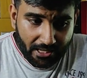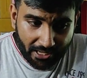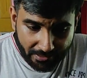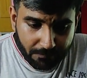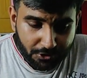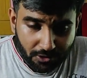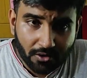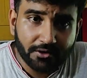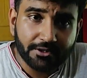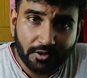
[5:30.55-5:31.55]
I am
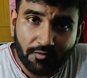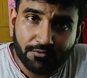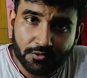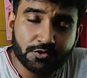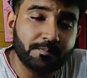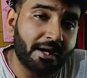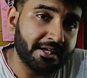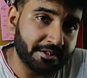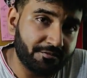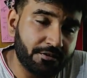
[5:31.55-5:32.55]
sure your views
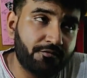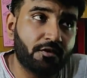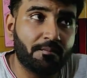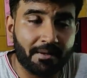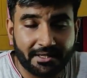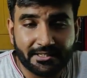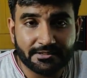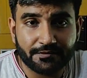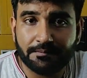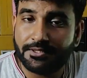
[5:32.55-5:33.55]
might differ from mine
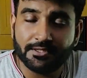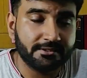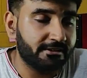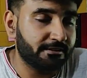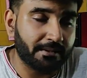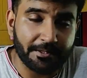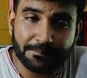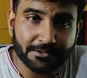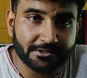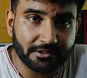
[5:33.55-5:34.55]
as well, because it's my
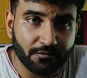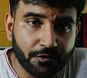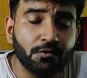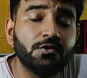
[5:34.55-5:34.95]
personal view.